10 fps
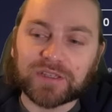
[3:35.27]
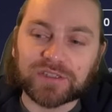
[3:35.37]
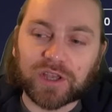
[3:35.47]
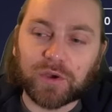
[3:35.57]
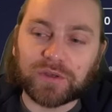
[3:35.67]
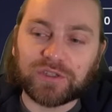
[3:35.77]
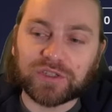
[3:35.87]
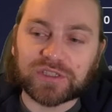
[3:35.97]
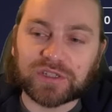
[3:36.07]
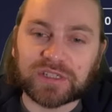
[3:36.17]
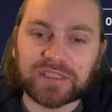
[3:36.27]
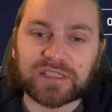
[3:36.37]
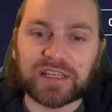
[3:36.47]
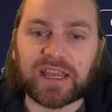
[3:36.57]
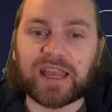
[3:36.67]
So dust you can
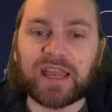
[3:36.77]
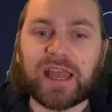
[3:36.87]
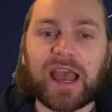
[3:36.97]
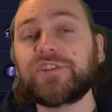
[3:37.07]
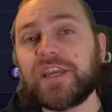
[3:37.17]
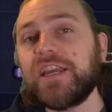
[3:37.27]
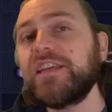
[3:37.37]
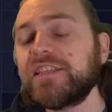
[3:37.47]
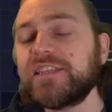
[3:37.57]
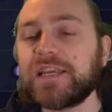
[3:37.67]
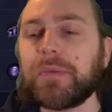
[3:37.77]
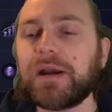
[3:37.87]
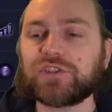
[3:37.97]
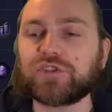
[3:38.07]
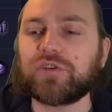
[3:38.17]
see here. And so here you can see in my
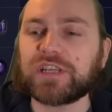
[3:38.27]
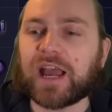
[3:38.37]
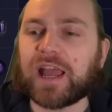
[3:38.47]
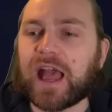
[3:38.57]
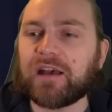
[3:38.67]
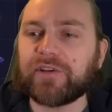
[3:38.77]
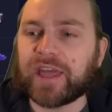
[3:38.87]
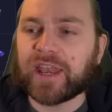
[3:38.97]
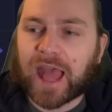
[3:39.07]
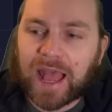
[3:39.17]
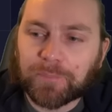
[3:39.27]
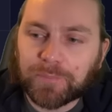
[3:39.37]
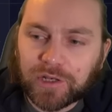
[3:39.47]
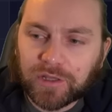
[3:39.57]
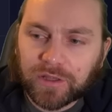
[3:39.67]
storage, I have an
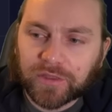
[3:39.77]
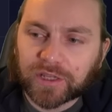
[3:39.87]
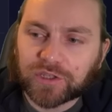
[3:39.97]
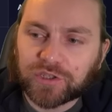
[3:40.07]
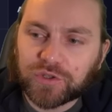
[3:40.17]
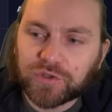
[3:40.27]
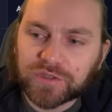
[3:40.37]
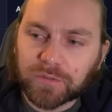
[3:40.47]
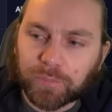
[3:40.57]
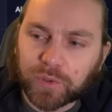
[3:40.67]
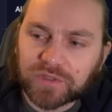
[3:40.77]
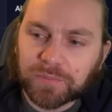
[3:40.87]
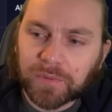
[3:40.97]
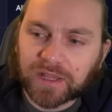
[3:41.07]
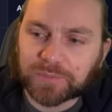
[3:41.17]
amulet I can use that
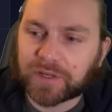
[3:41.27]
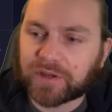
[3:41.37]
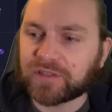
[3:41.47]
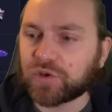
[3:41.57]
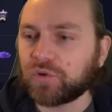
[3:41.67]
boosts my experience,